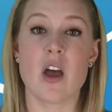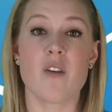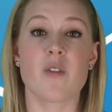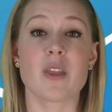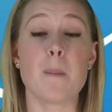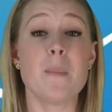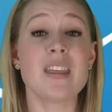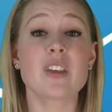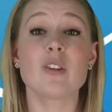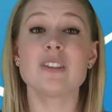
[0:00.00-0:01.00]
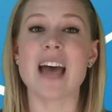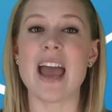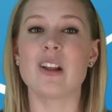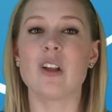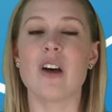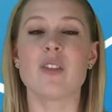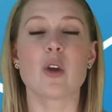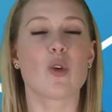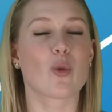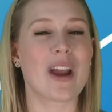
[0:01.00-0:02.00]
for the mythical title of the
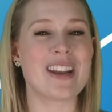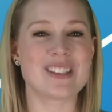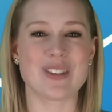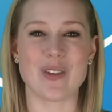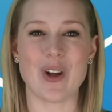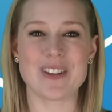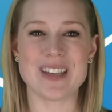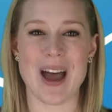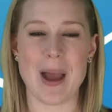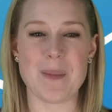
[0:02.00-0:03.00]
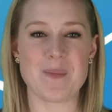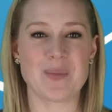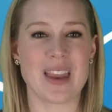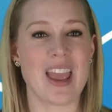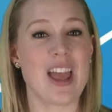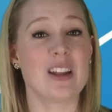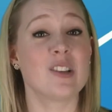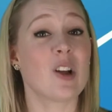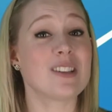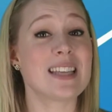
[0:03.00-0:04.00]
greatest of all time?
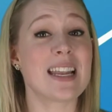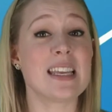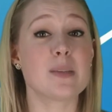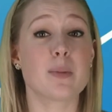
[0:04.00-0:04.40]
Nadal said he's